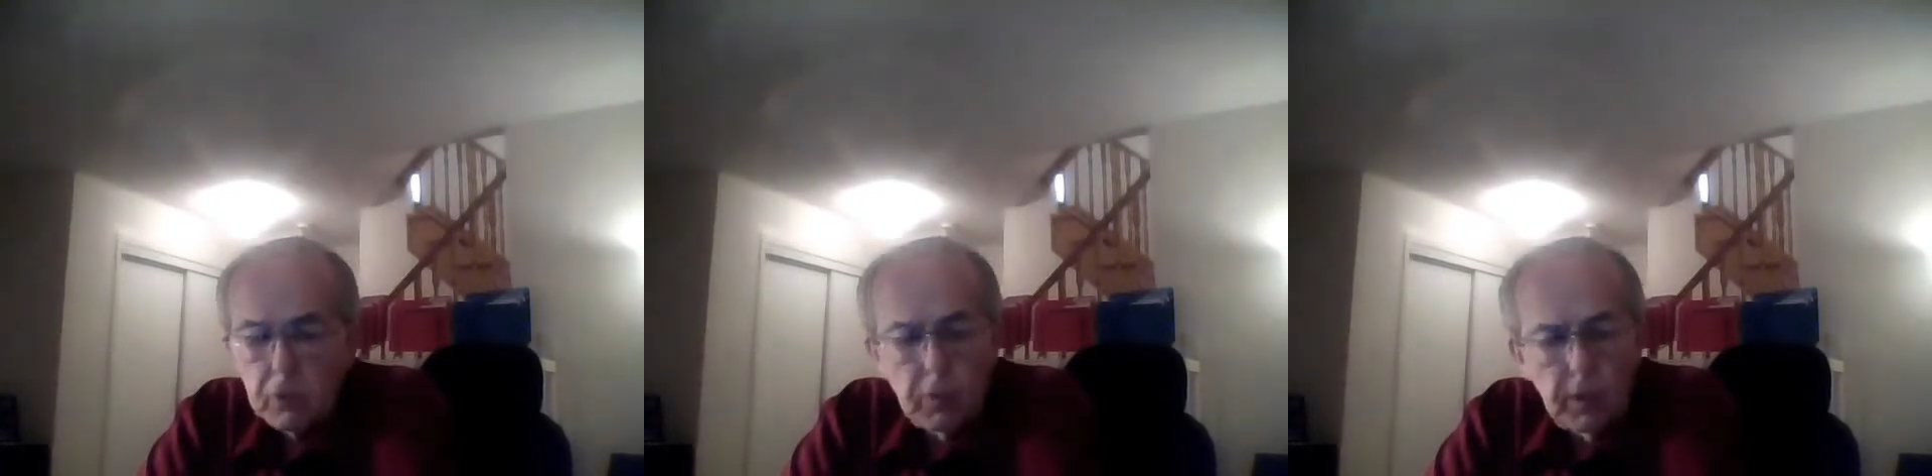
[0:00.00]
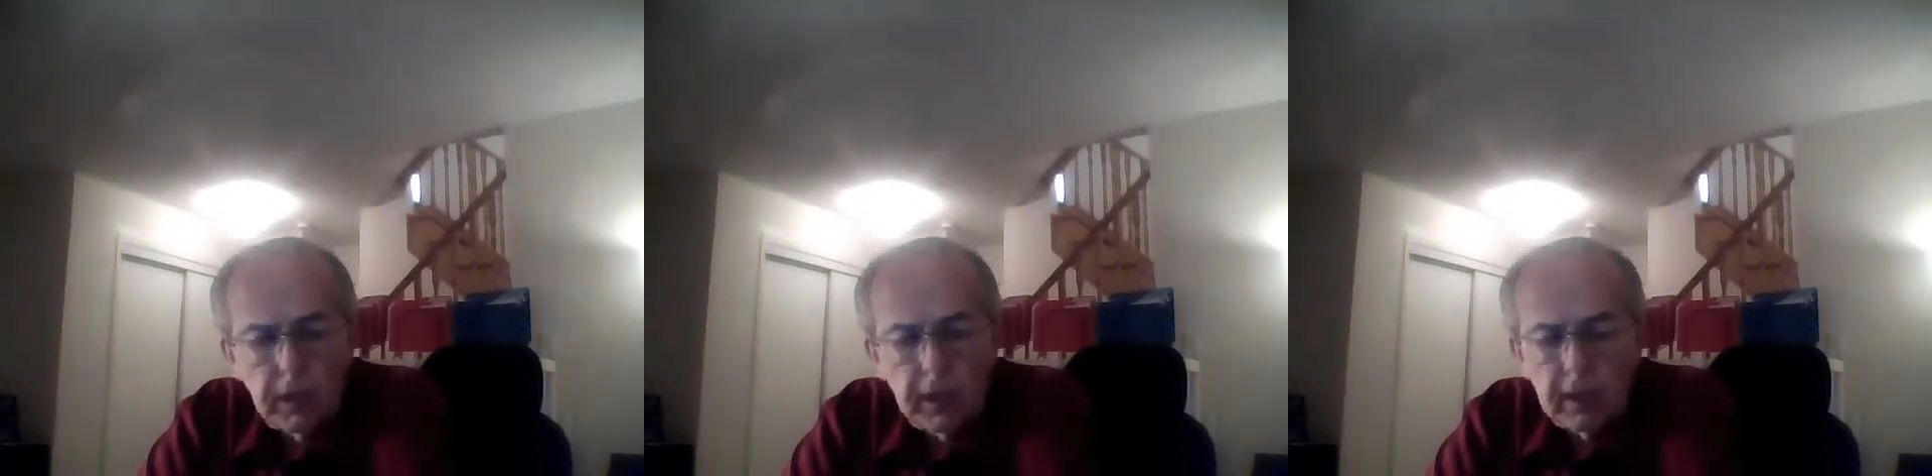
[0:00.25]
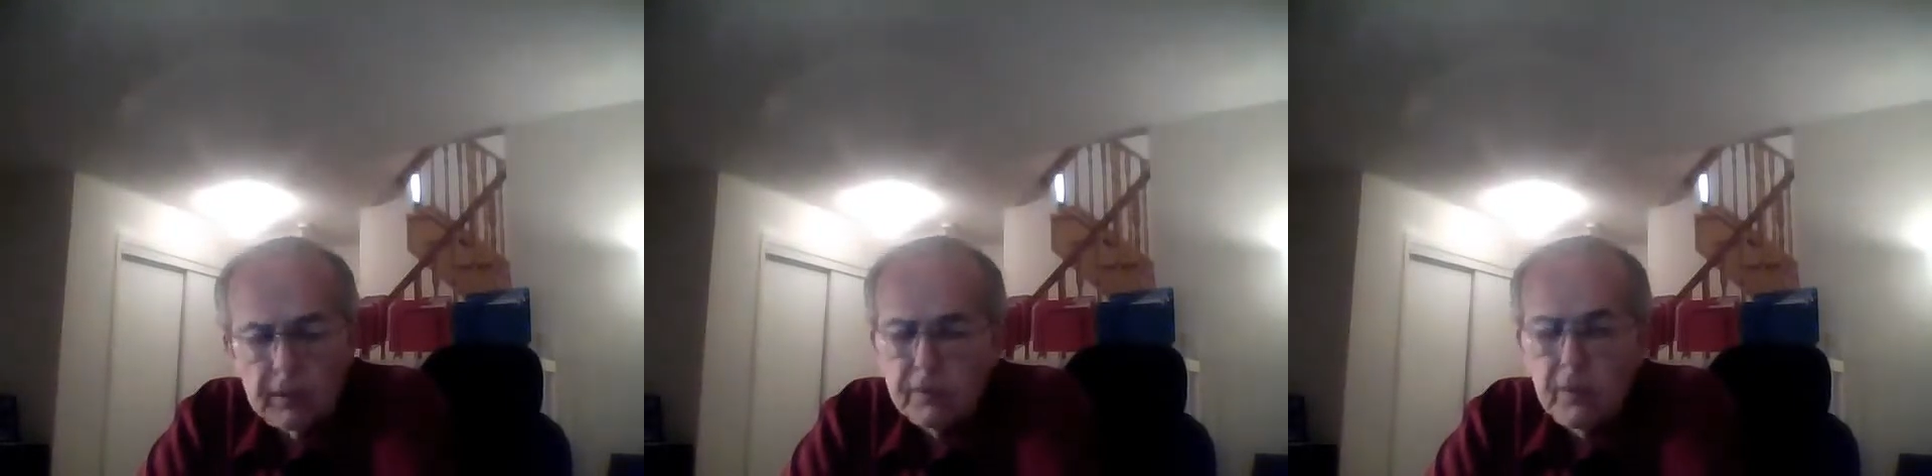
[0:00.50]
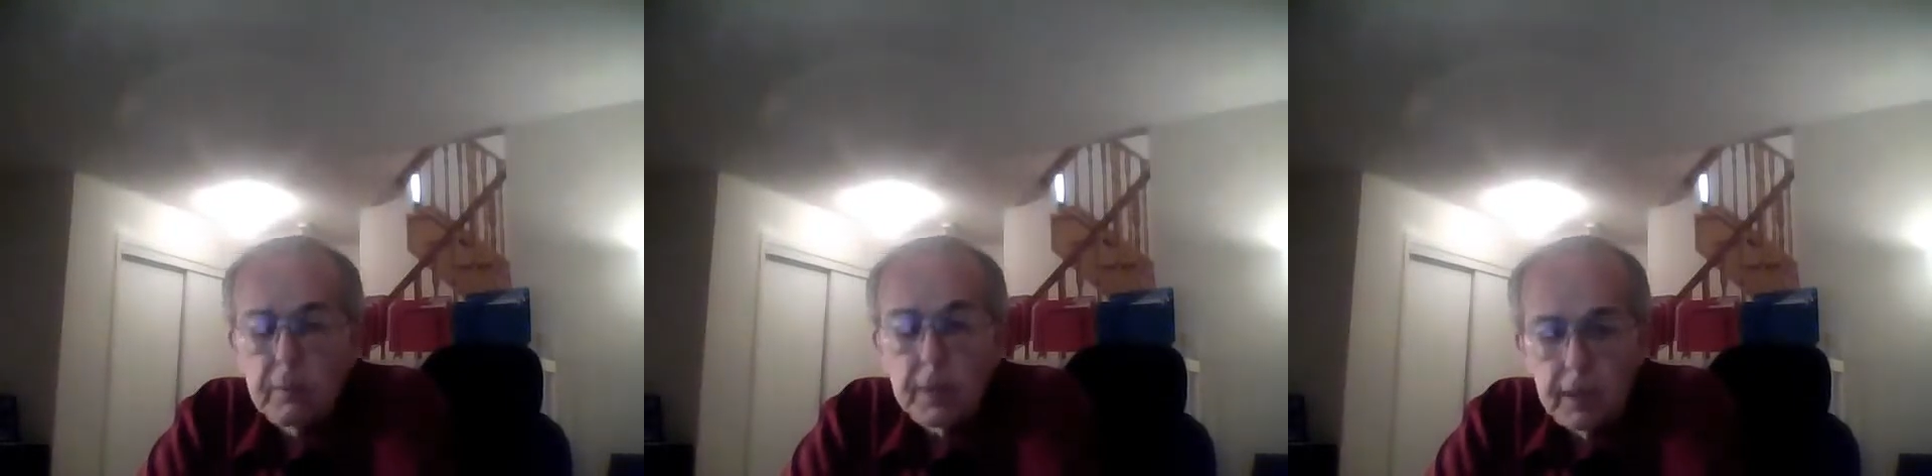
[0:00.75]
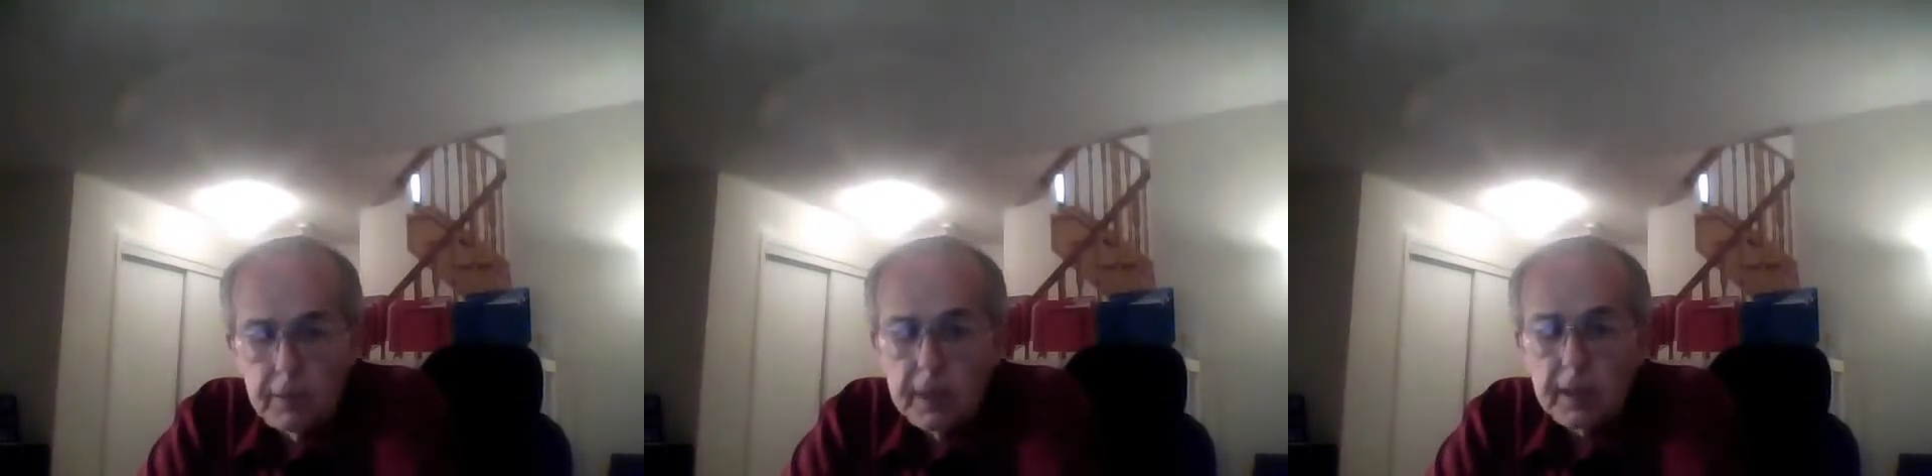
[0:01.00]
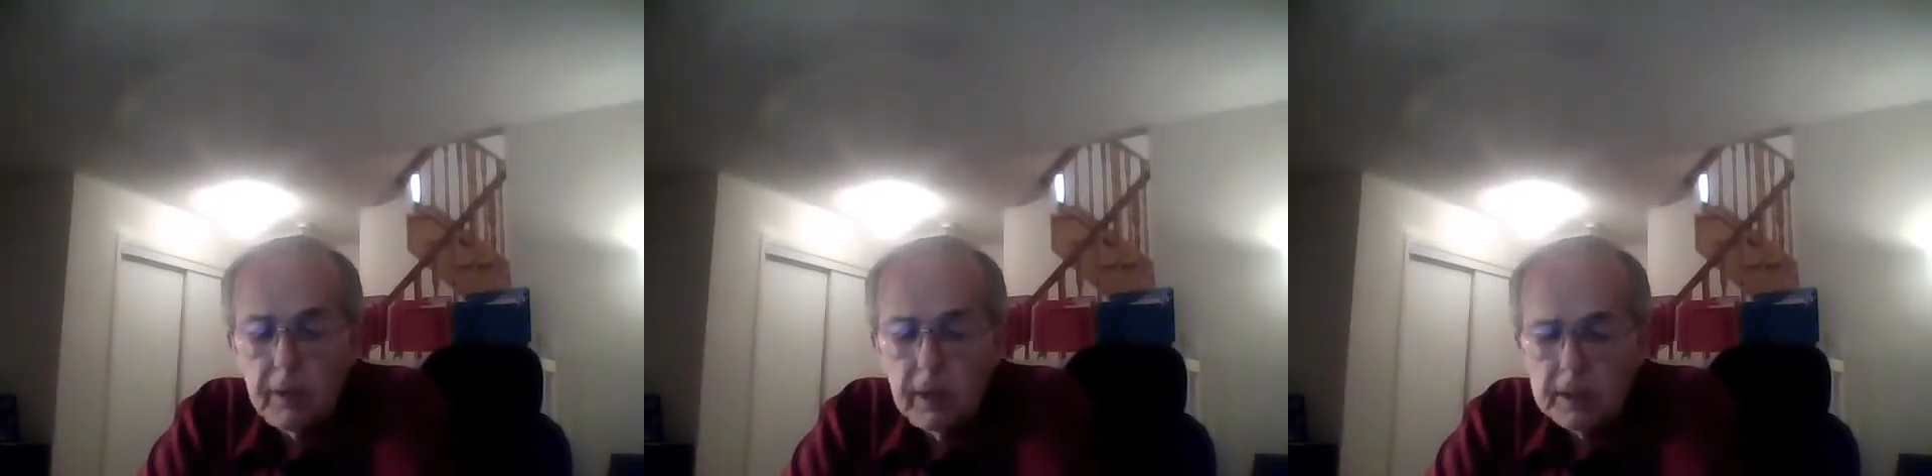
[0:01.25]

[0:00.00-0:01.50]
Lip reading: Don't know where